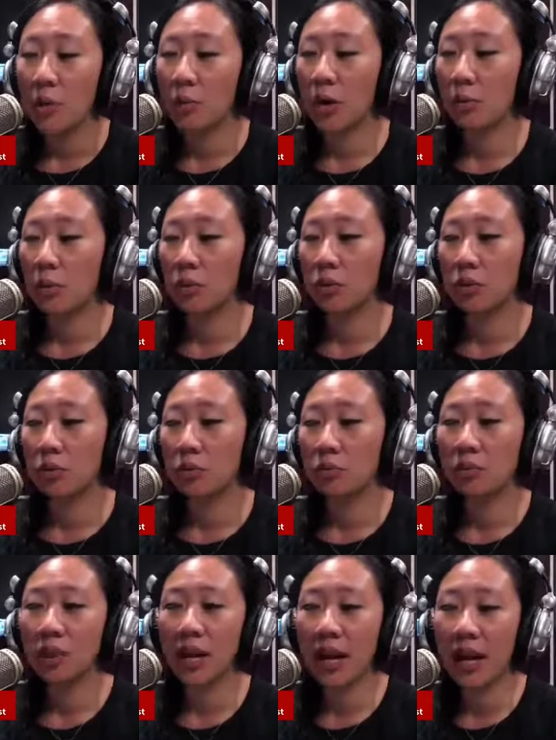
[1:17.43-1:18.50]
people who
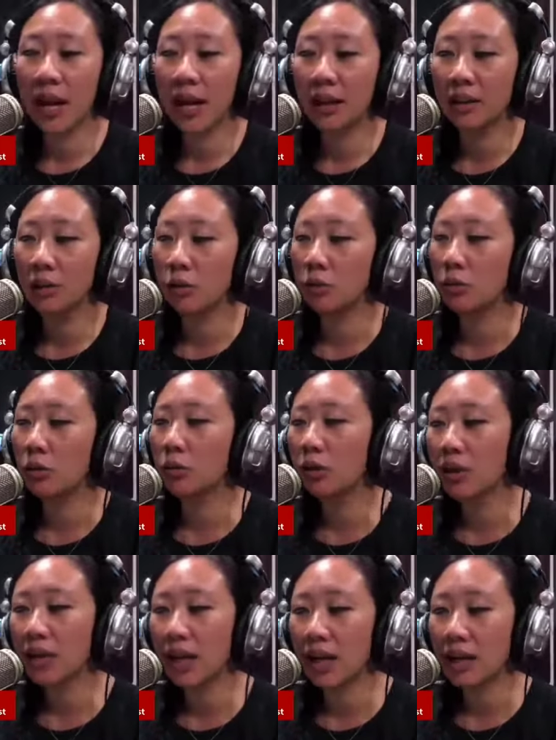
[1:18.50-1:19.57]
plan, who
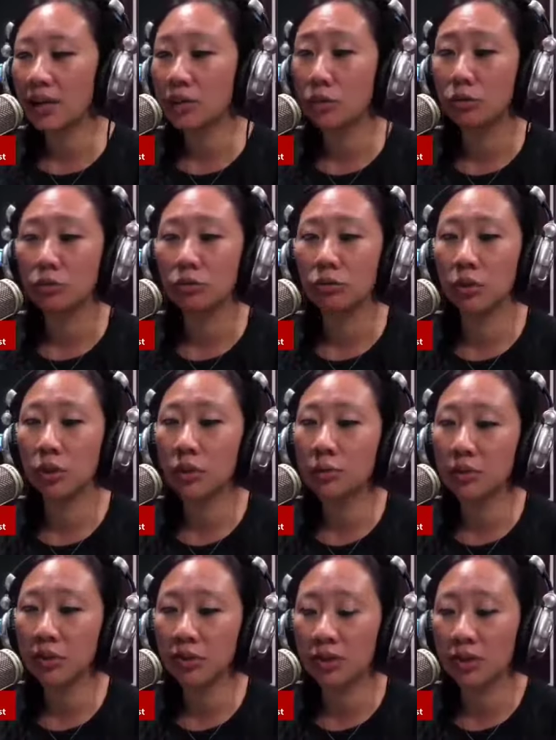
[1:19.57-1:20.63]
organize, who roll up
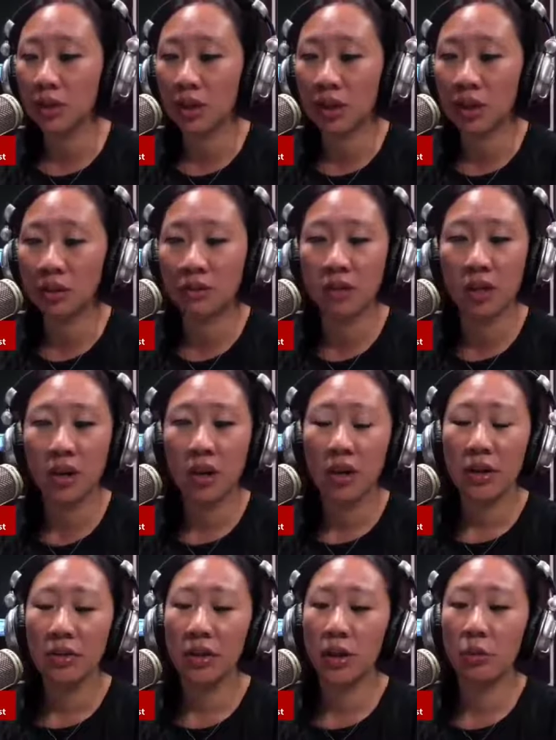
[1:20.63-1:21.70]
their sleeves.
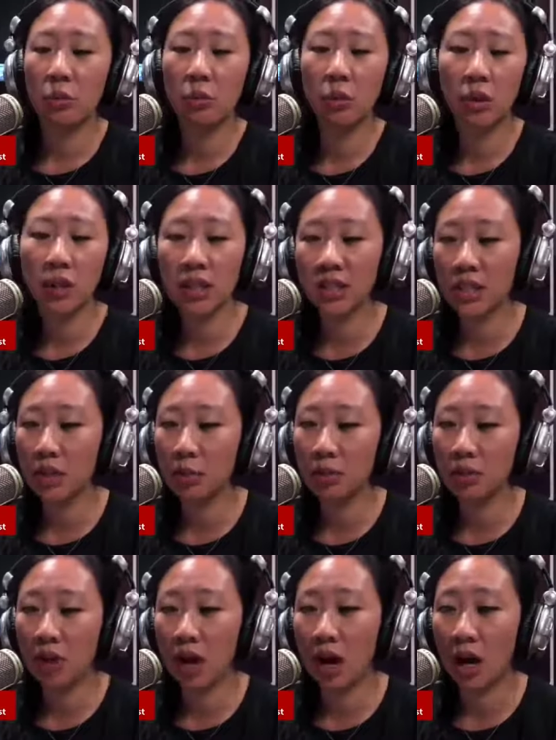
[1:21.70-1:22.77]
They work at
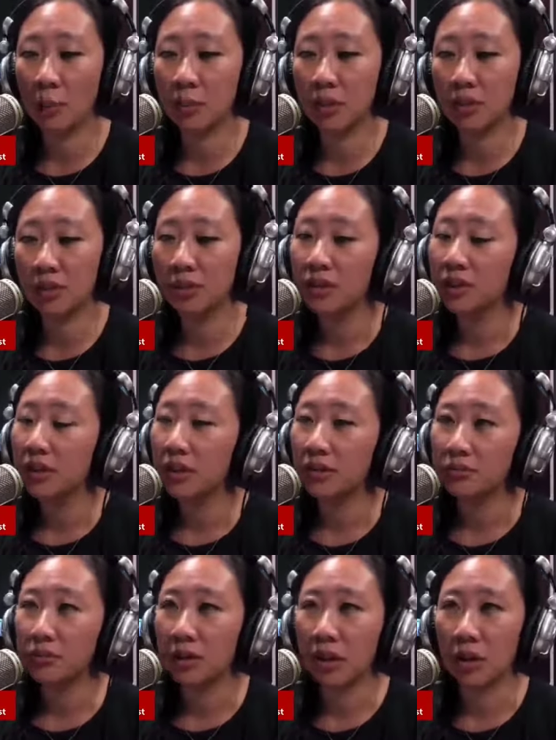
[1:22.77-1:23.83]
tabletops,
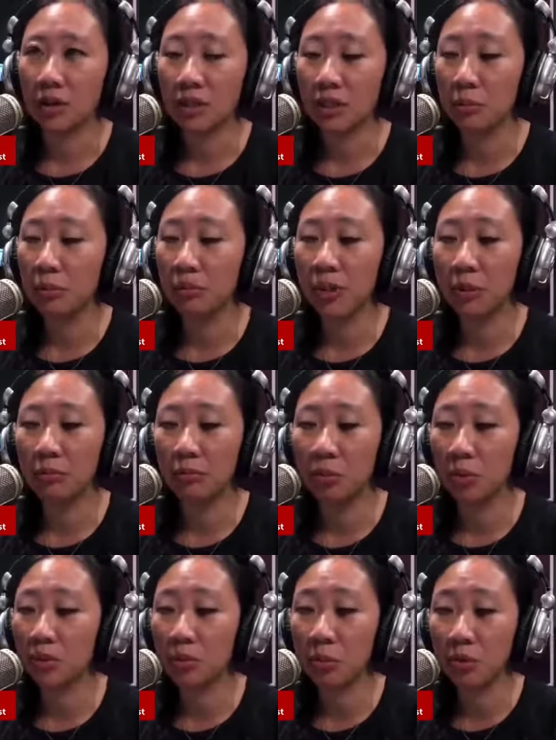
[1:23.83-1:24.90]
you know, some of them
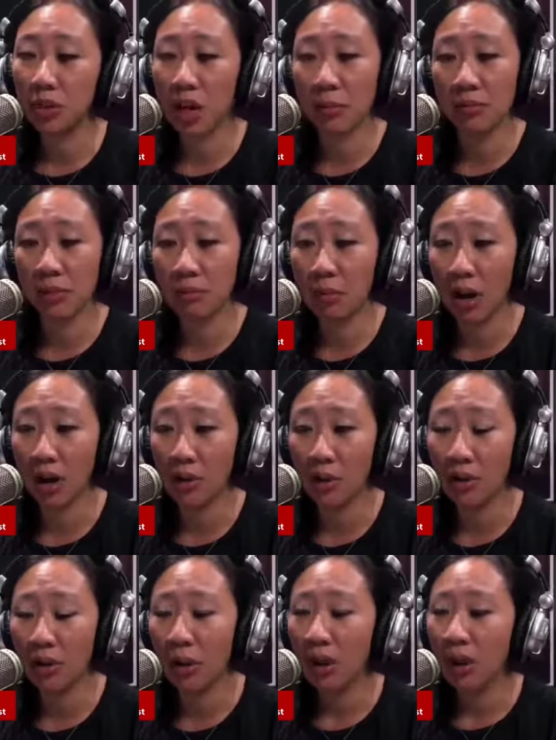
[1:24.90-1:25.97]
multiple times a month.